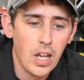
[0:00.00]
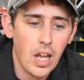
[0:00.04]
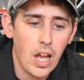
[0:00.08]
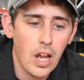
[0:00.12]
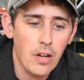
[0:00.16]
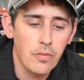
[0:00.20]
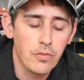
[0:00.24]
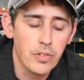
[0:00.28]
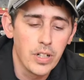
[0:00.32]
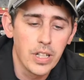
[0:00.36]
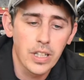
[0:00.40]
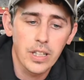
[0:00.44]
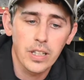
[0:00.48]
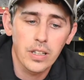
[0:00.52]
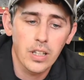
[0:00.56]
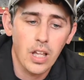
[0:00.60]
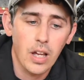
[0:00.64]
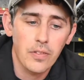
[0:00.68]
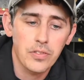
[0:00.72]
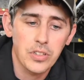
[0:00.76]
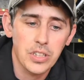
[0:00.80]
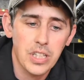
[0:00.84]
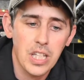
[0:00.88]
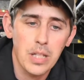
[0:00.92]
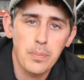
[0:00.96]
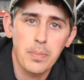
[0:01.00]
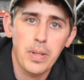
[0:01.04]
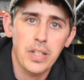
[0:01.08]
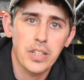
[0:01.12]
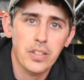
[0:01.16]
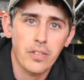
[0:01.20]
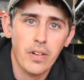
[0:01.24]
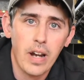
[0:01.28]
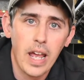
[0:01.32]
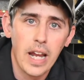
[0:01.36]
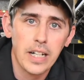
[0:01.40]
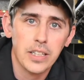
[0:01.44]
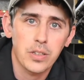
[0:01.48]
really love to keep
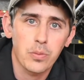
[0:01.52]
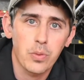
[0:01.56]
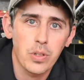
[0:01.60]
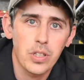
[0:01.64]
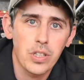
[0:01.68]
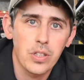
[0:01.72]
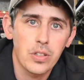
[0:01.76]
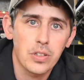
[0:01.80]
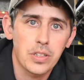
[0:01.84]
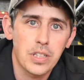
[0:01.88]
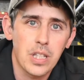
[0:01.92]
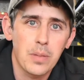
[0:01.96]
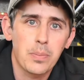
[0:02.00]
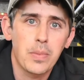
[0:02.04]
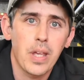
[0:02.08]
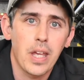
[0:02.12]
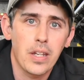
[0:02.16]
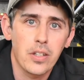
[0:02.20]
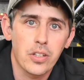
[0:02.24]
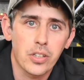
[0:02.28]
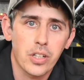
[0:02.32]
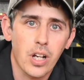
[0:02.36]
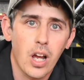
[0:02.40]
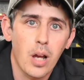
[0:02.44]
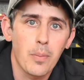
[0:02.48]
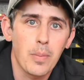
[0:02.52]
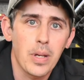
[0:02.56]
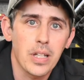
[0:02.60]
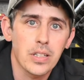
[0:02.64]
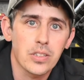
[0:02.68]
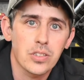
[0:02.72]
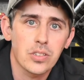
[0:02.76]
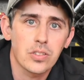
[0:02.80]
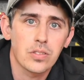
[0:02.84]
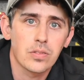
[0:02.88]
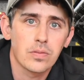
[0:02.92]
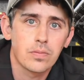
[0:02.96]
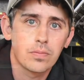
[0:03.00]
interacting with you and keep getting your
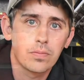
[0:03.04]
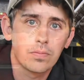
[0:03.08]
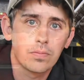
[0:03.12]
comments.